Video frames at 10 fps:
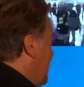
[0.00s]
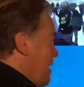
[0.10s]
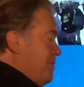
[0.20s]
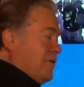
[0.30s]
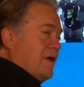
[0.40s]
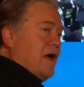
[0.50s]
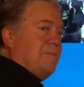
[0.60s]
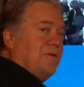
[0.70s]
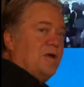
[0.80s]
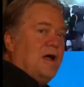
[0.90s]
Apple
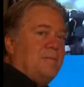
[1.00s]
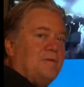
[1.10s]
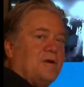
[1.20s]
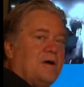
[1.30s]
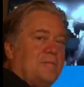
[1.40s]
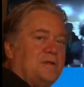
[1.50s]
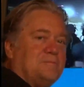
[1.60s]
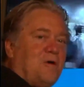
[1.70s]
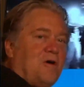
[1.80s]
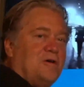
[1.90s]
the company's
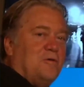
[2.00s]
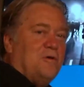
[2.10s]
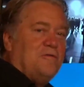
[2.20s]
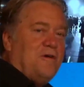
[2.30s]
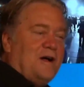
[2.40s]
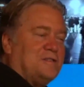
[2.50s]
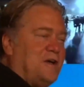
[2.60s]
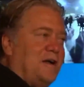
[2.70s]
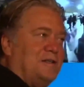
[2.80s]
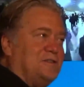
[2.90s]
partner with
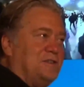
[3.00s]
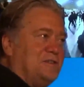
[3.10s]
Foxconn and CCTV.